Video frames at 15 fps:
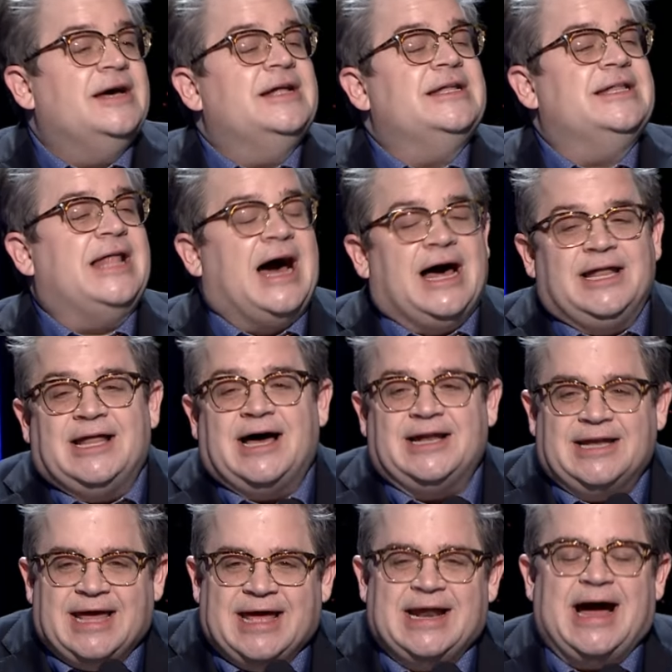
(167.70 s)
La La
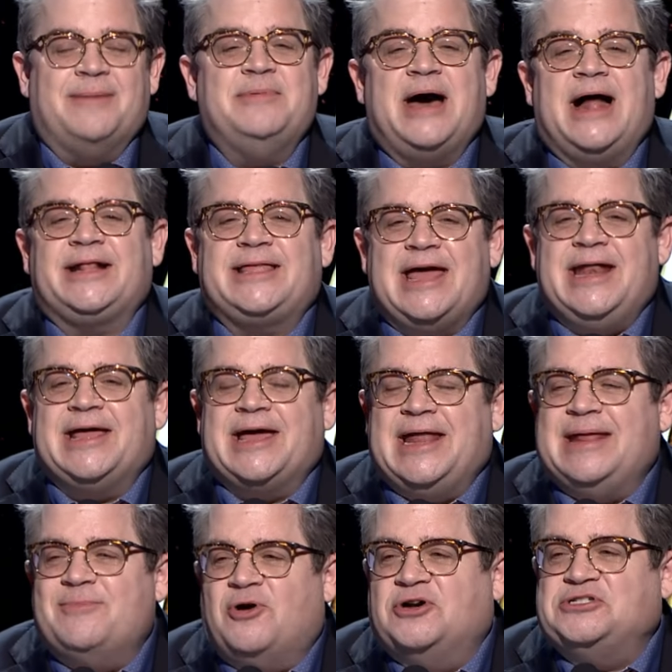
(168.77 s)
Land. I'm not getting
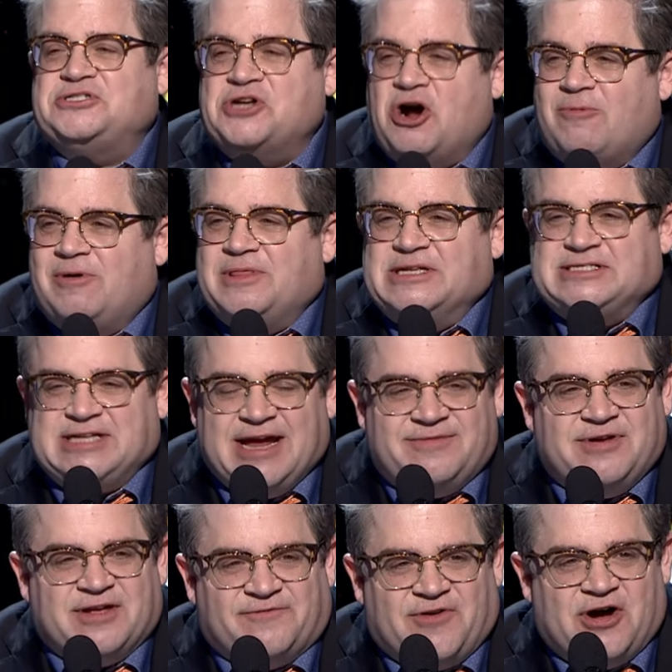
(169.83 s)
any more sober this
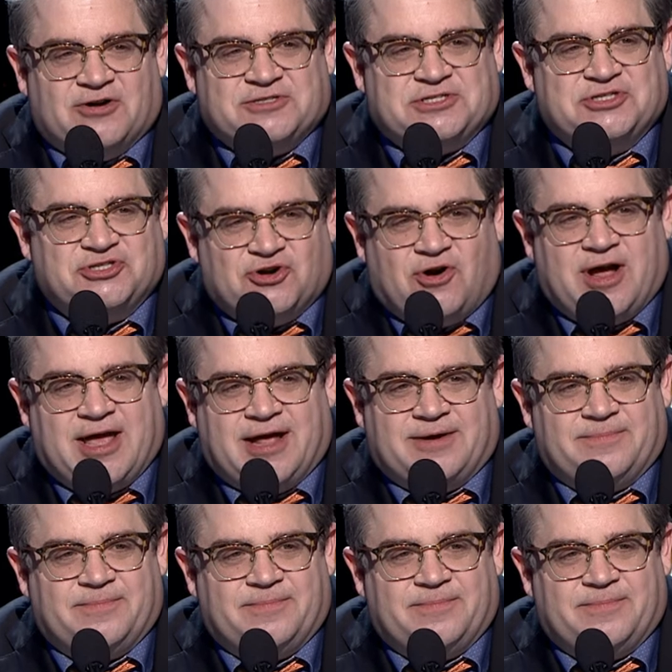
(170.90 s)
evening, folks. Enjoy it.